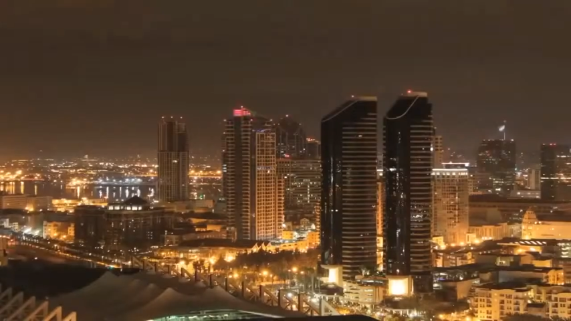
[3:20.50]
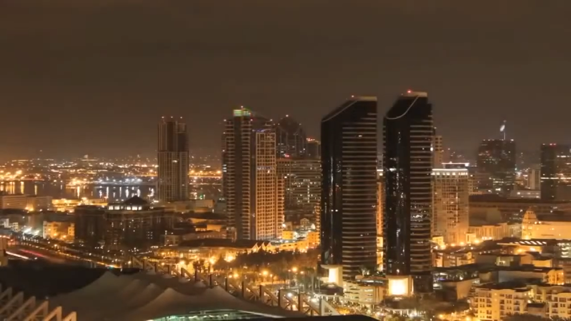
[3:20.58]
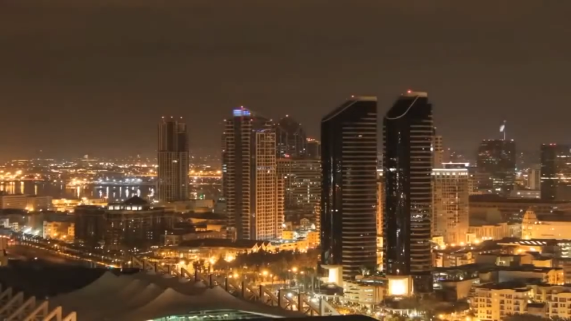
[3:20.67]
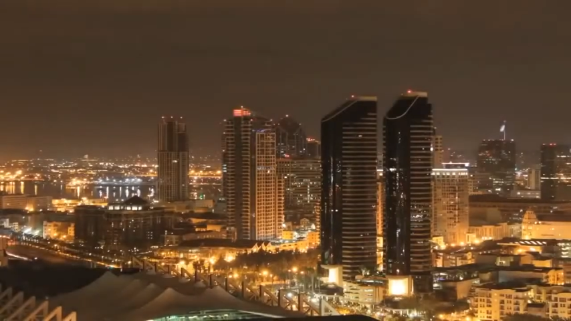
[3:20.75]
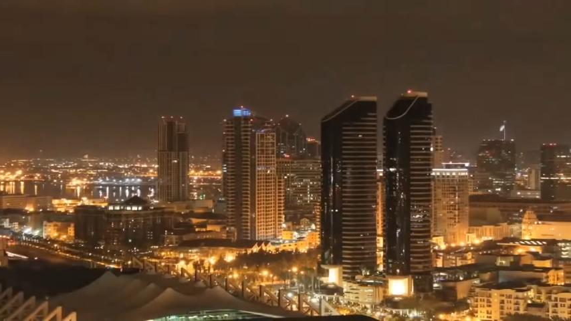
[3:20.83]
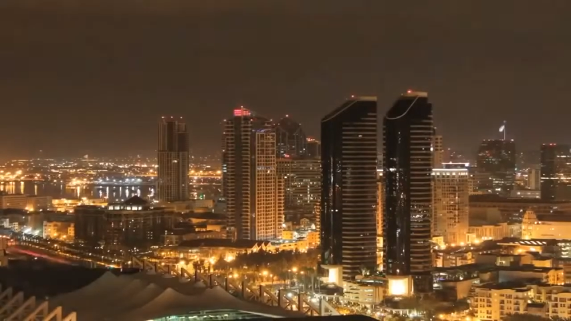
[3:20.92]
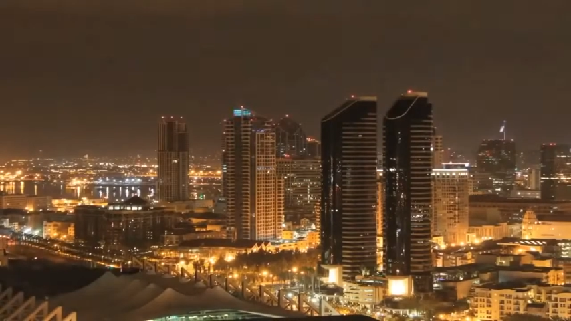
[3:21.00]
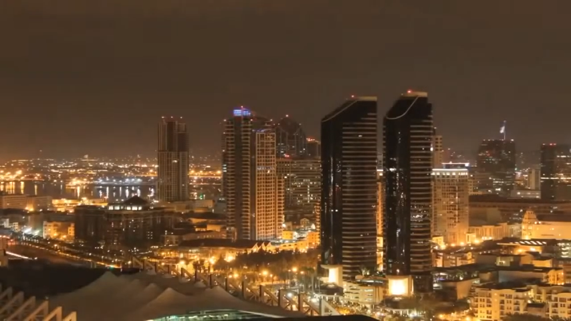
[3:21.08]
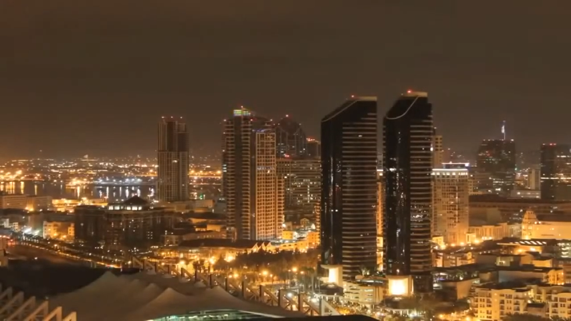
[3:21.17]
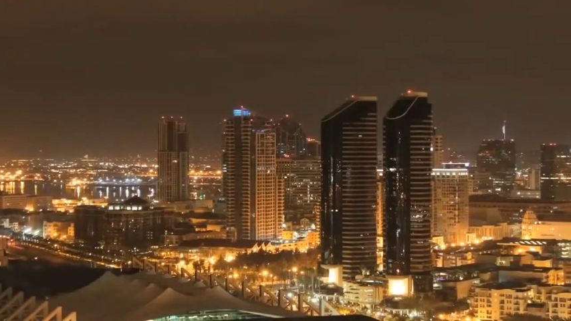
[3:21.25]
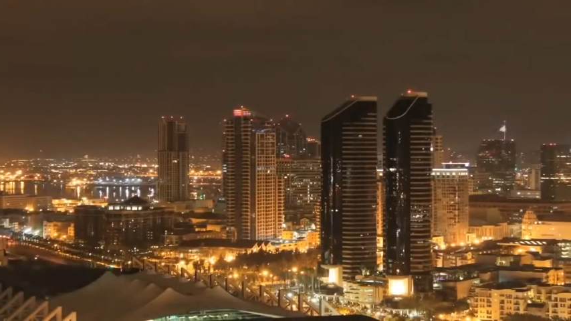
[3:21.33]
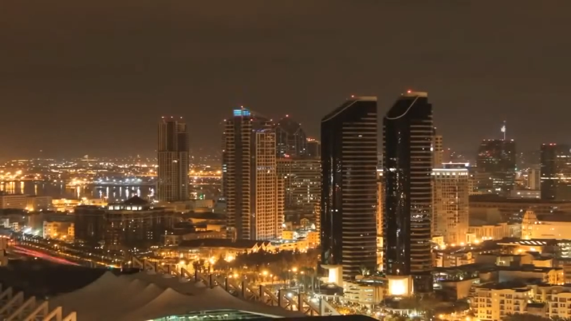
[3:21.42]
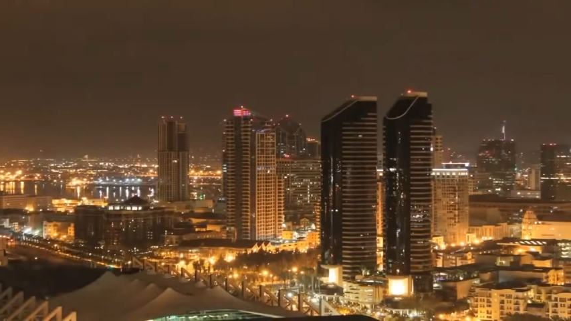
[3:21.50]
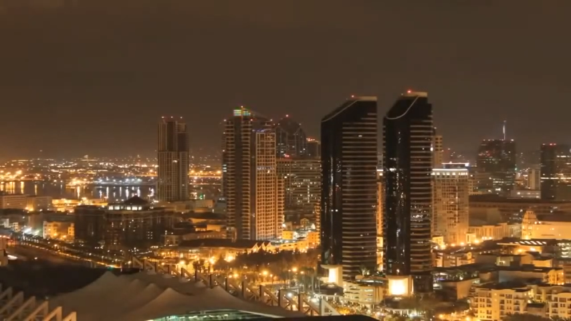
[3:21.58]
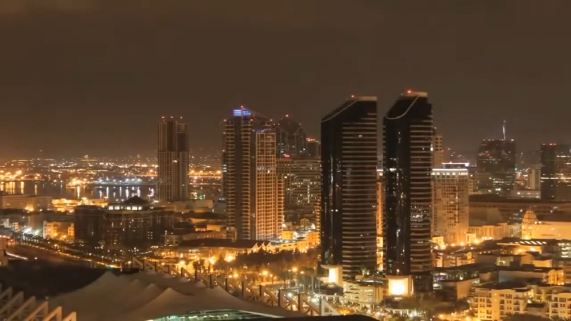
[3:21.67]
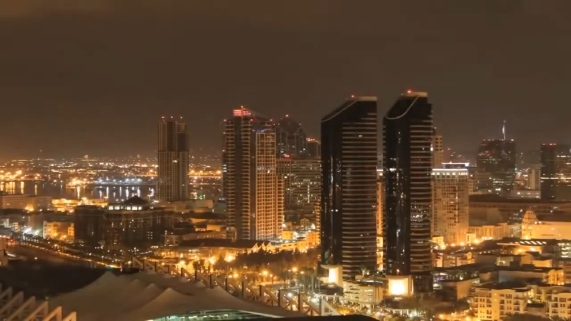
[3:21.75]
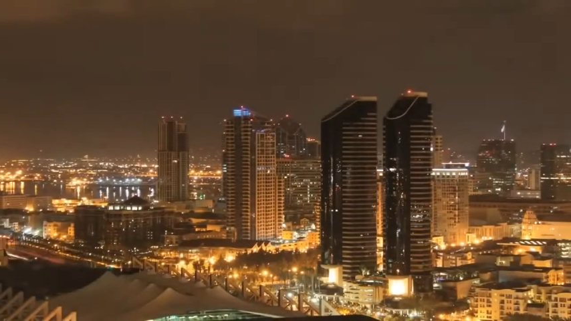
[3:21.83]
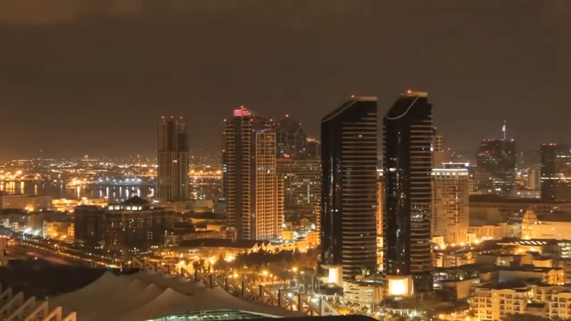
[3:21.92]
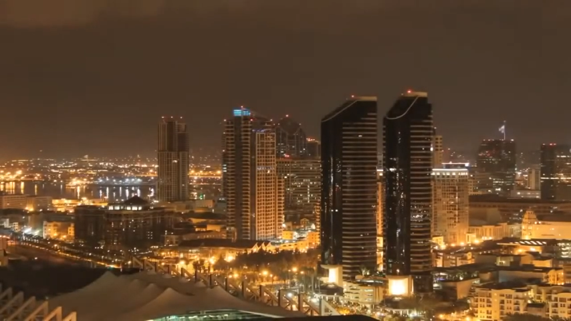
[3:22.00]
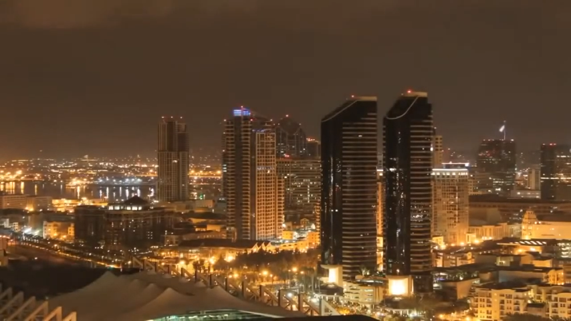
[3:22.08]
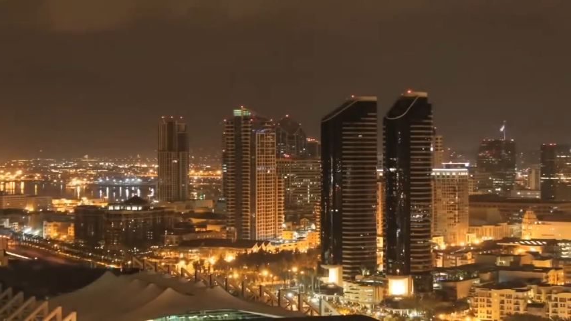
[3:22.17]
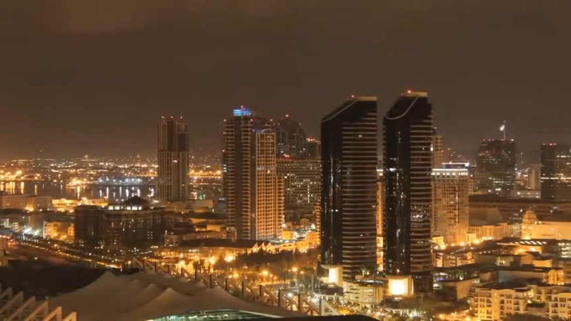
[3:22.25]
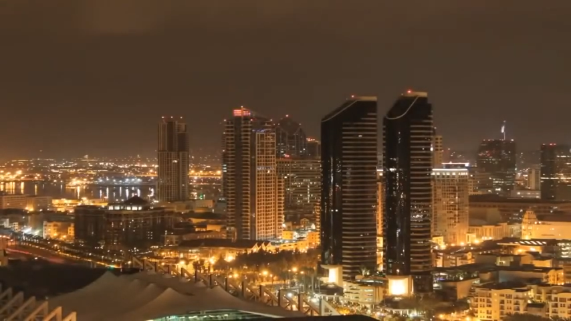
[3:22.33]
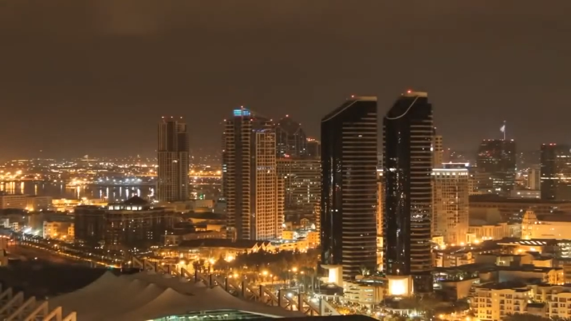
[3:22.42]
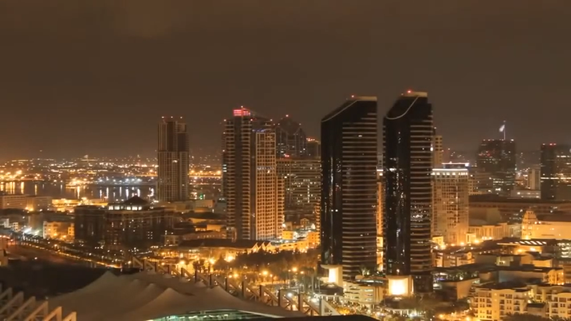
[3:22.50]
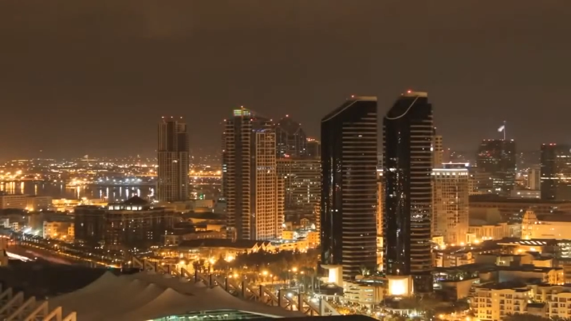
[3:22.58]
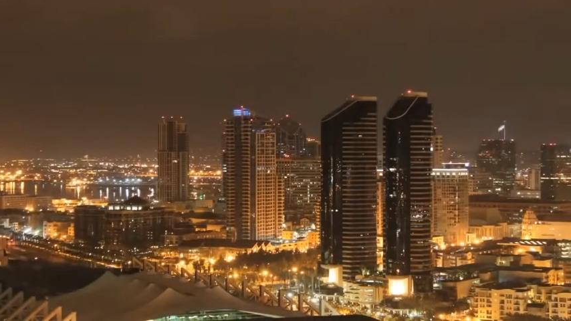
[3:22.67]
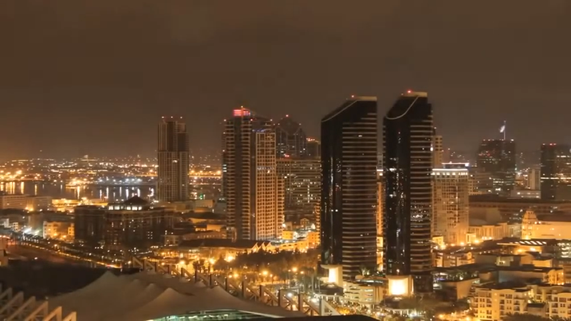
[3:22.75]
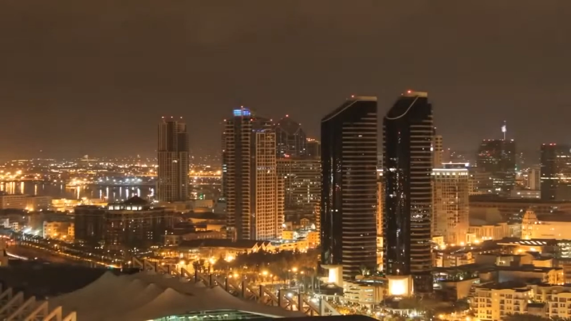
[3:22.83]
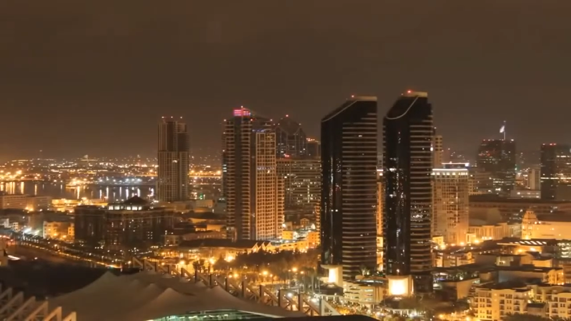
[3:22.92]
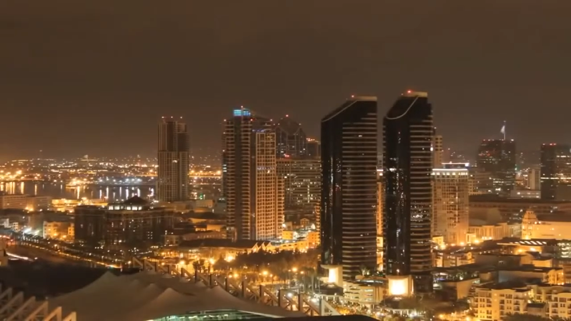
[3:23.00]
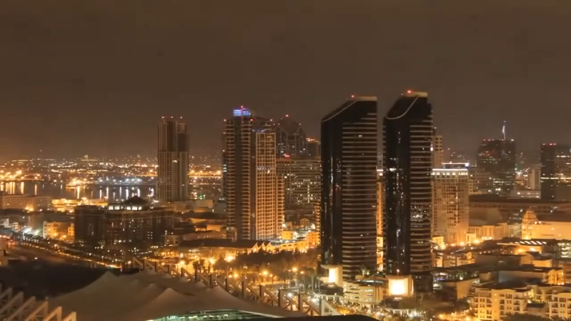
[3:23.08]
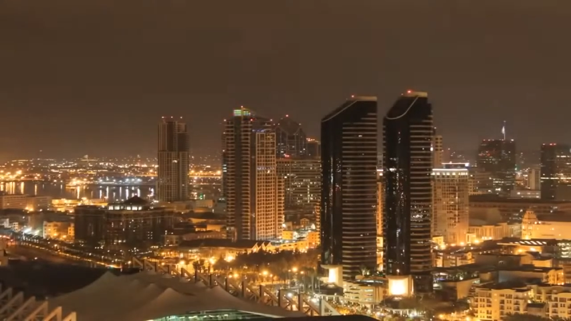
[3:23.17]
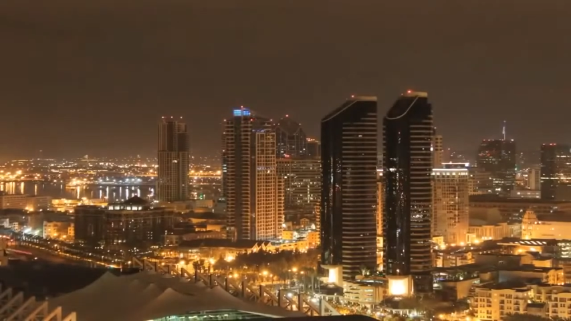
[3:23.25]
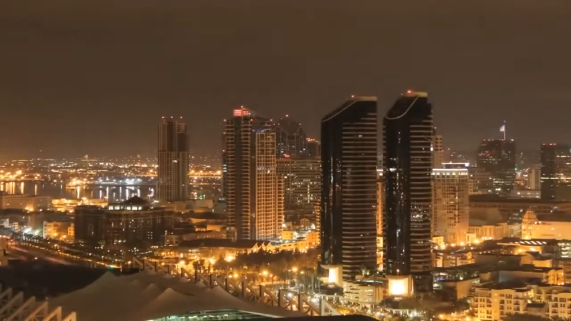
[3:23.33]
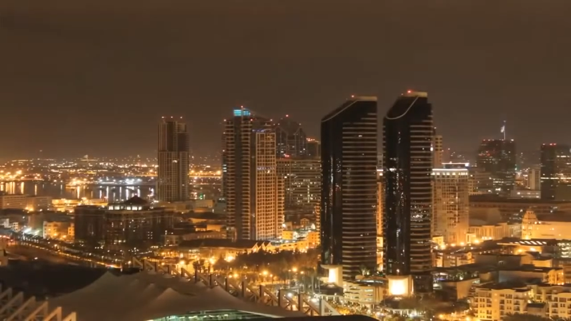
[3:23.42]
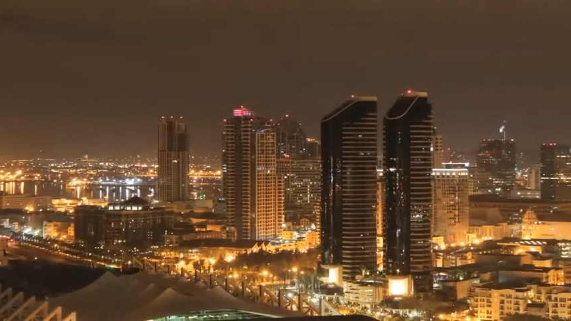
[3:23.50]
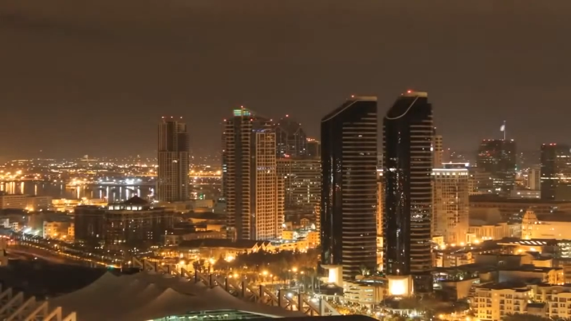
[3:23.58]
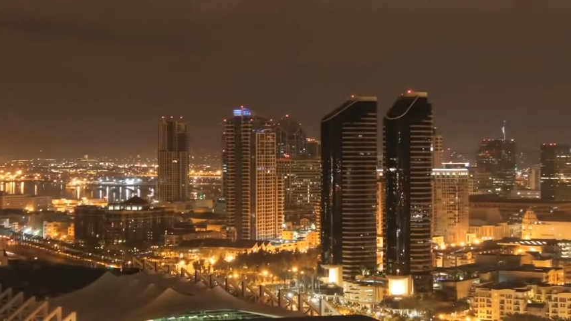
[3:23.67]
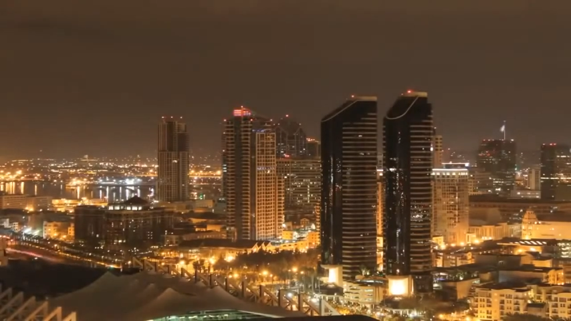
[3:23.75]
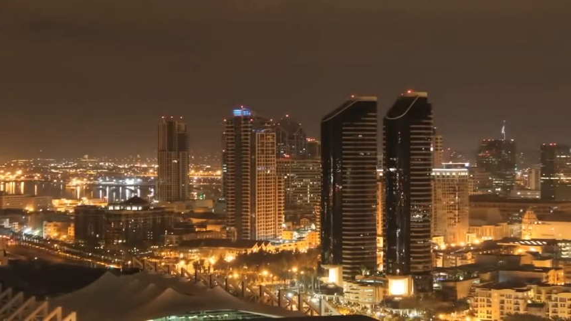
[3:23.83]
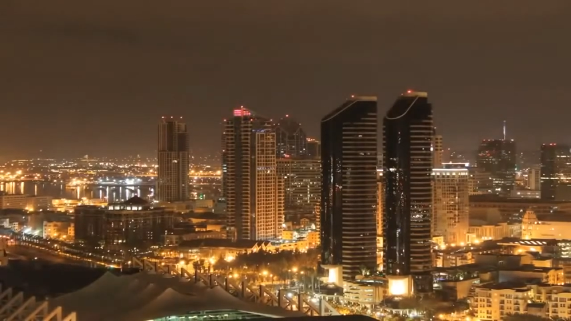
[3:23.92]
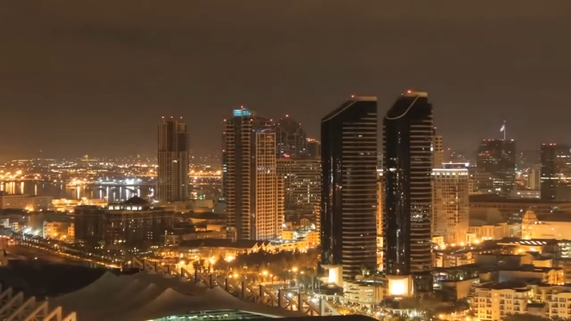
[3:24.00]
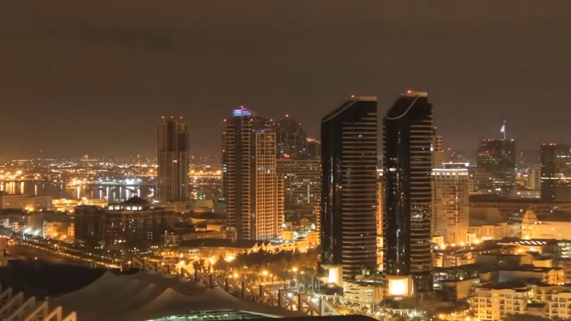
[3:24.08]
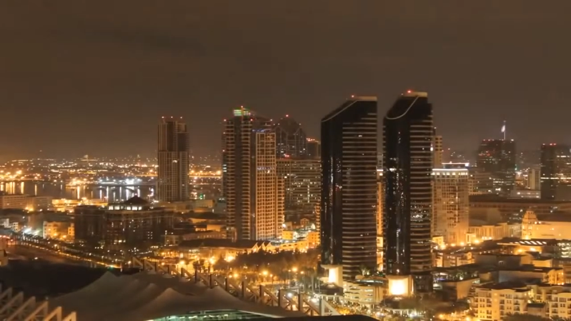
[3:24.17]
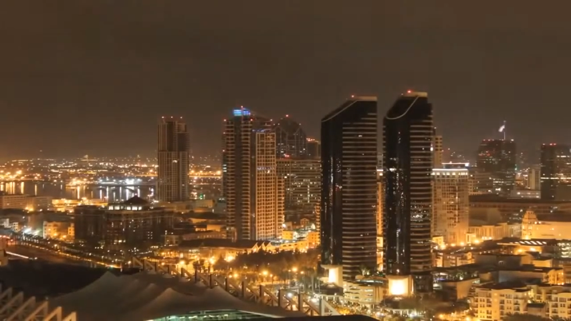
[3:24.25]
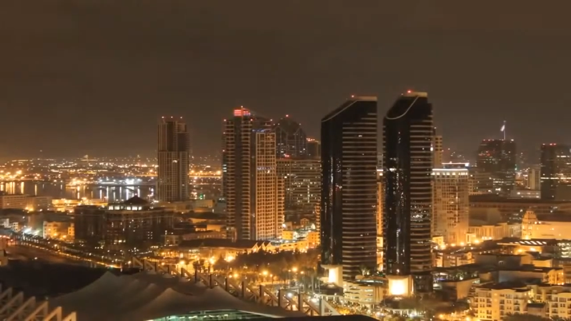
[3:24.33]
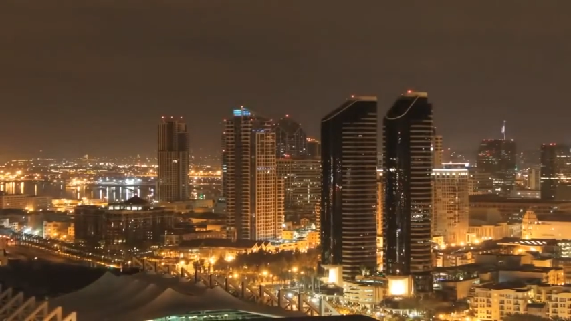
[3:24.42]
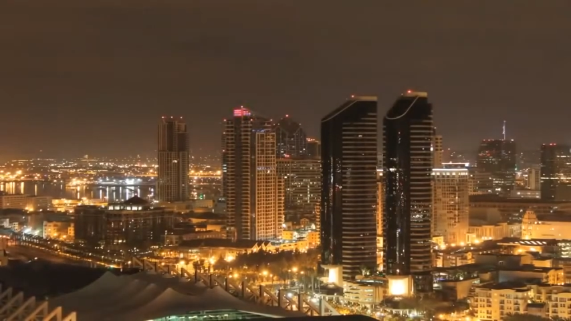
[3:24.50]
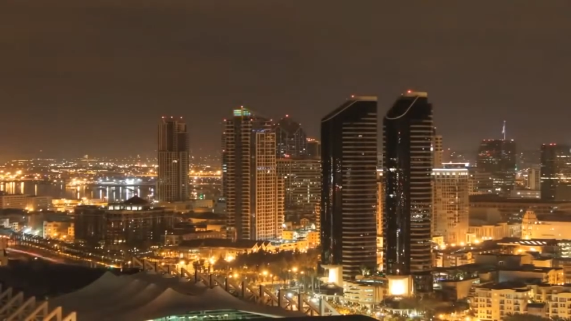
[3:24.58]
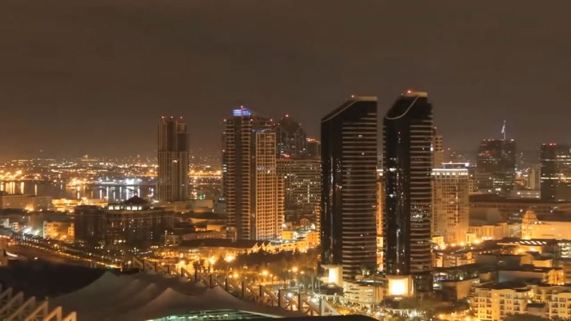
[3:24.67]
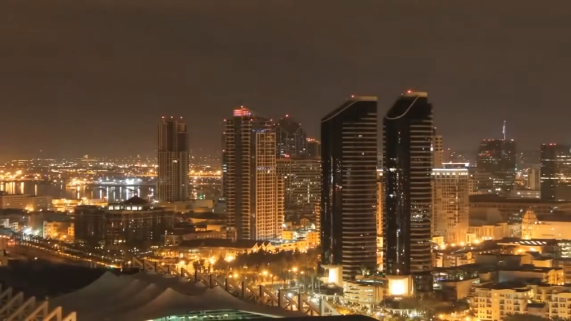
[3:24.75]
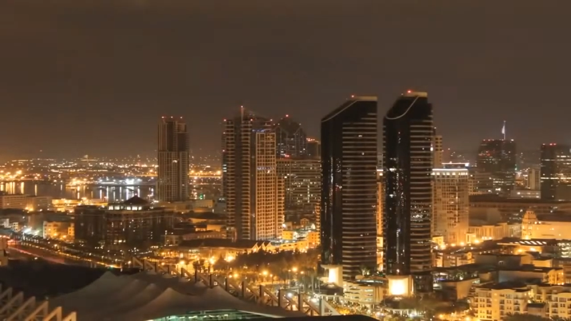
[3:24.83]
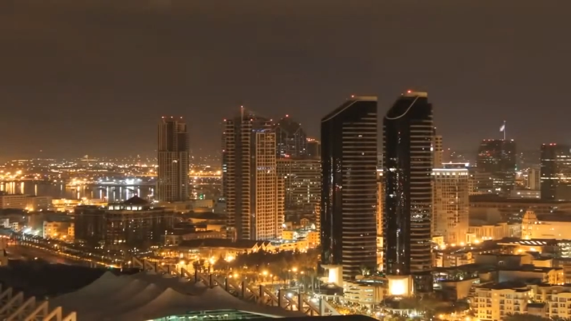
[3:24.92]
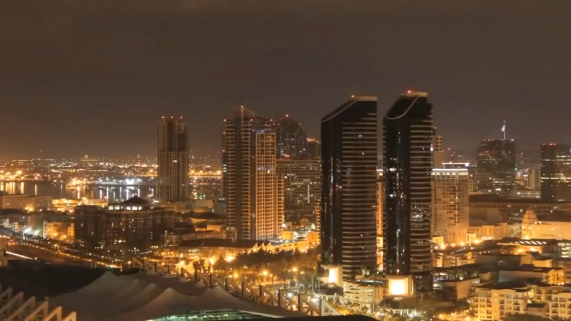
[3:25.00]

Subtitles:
Nobody's mouth can be seen.